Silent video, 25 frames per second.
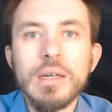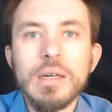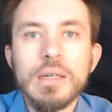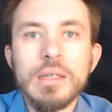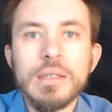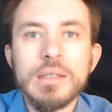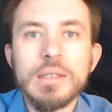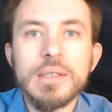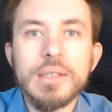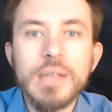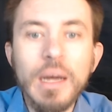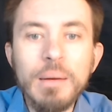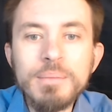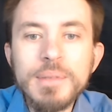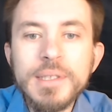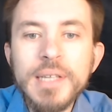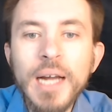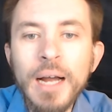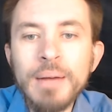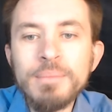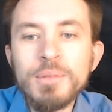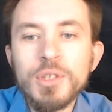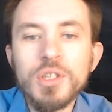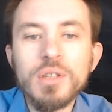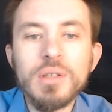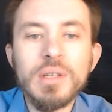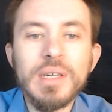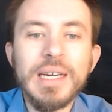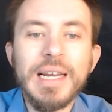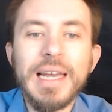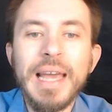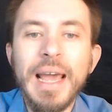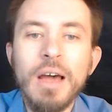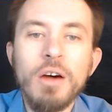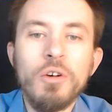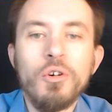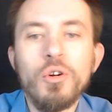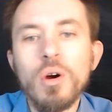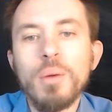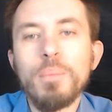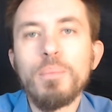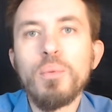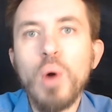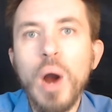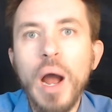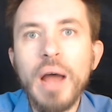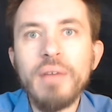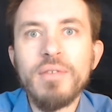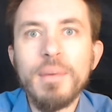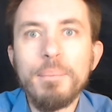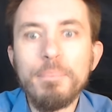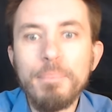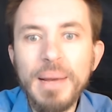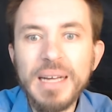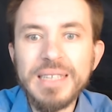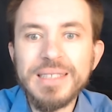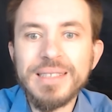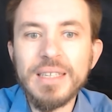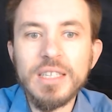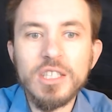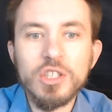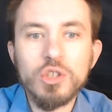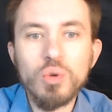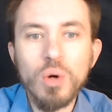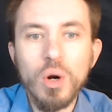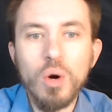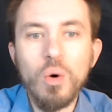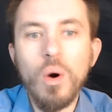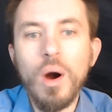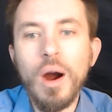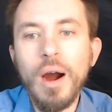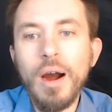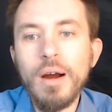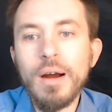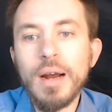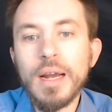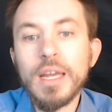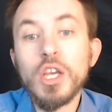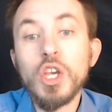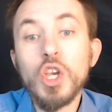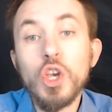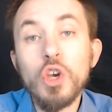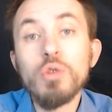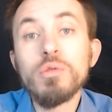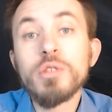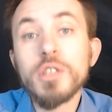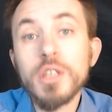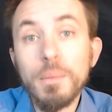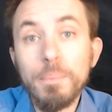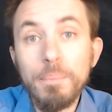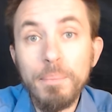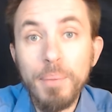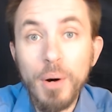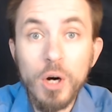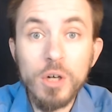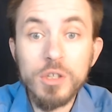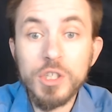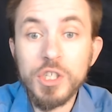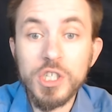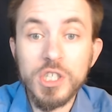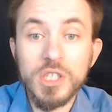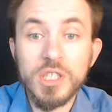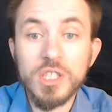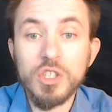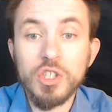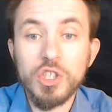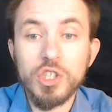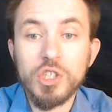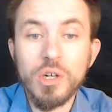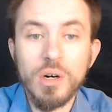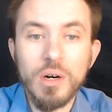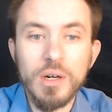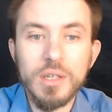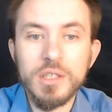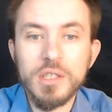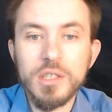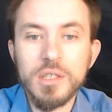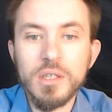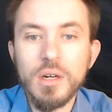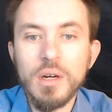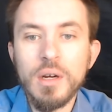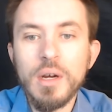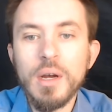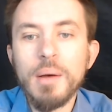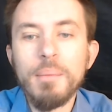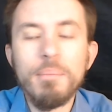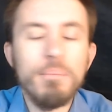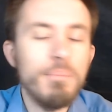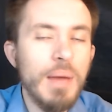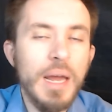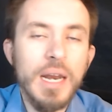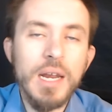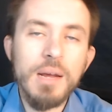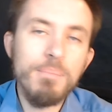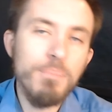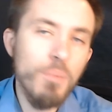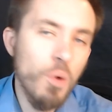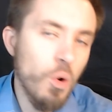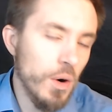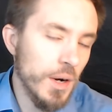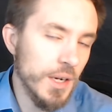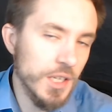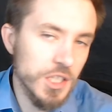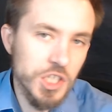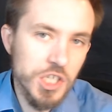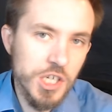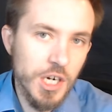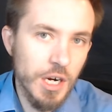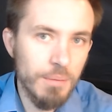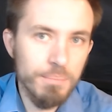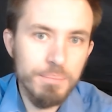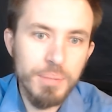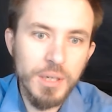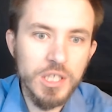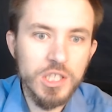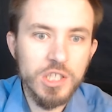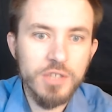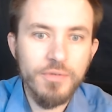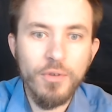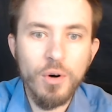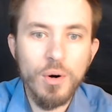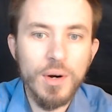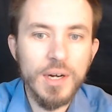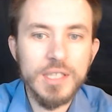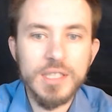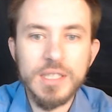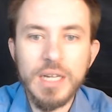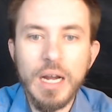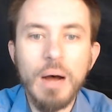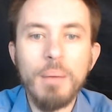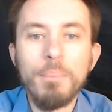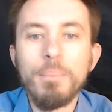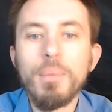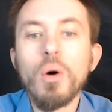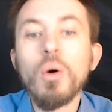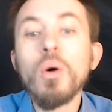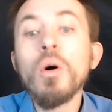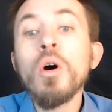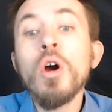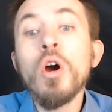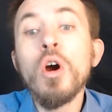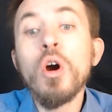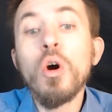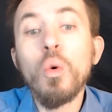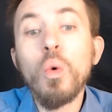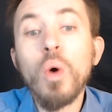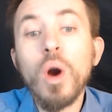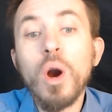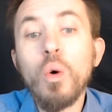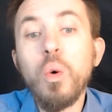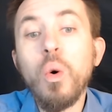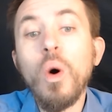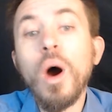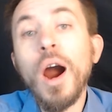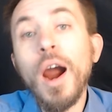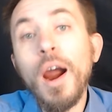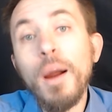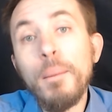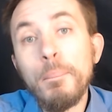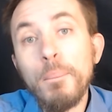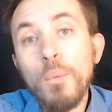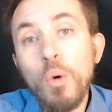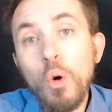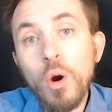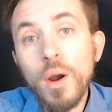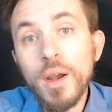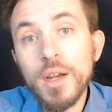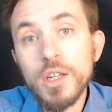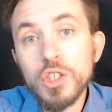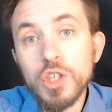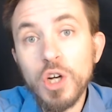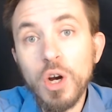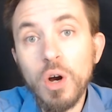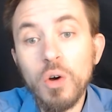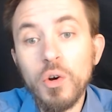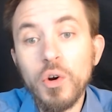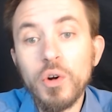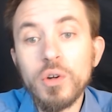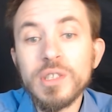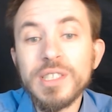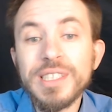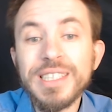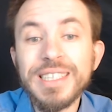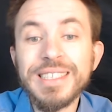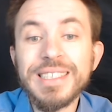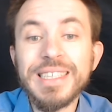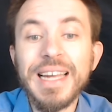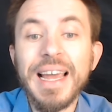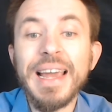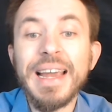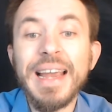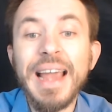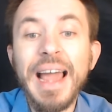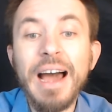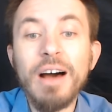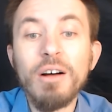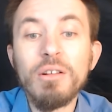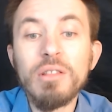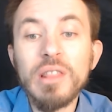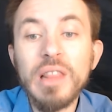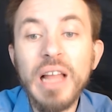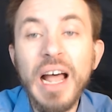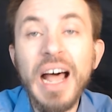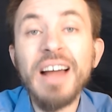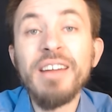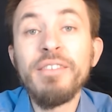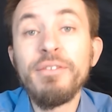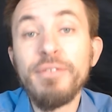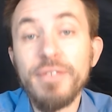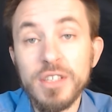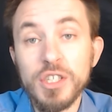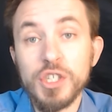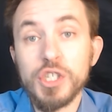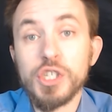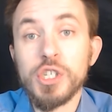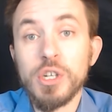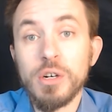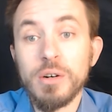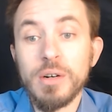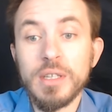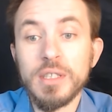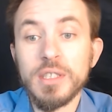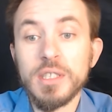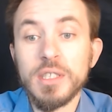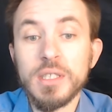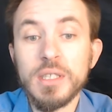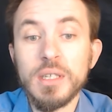Sometimes you'll encounter a private business requiring you to purchase insurance. Many mortgage companies, for example, require mortgage holders to take out life insurance.